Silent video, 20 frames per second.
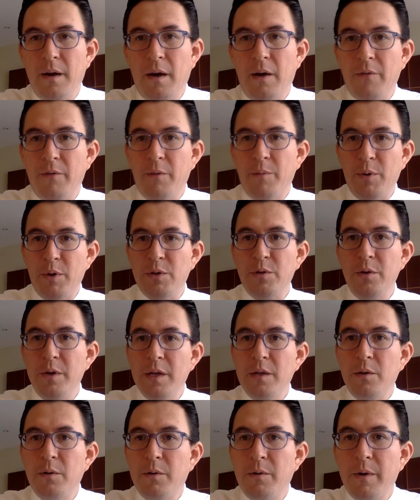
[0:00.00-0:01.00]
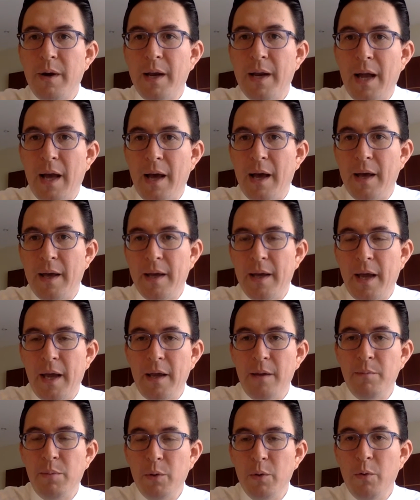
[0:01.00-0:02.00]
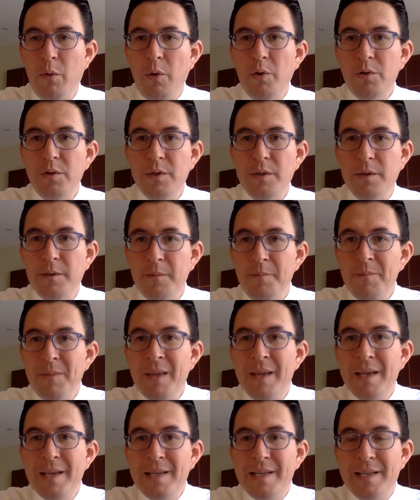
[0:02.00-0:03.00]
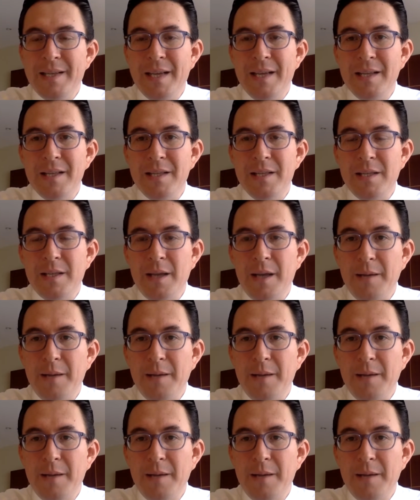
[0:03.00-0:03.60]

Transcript: opportunity to create a blue ocean, since